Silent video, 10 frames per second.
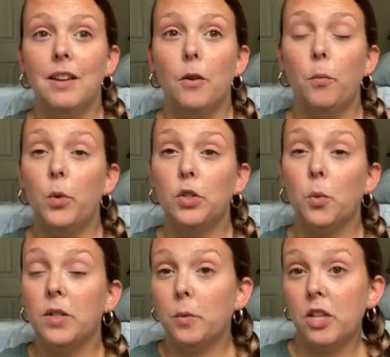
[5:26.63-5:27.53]
which
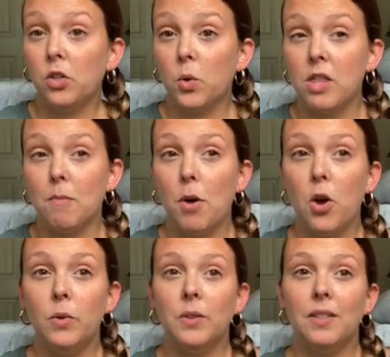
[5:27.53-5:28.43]
ones we enjoyed the
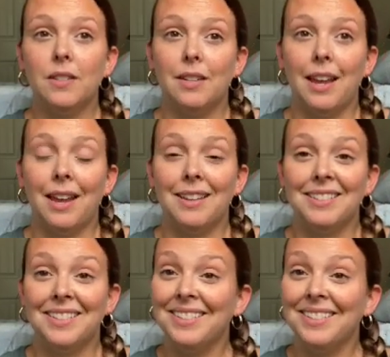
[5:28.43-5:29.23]
most, and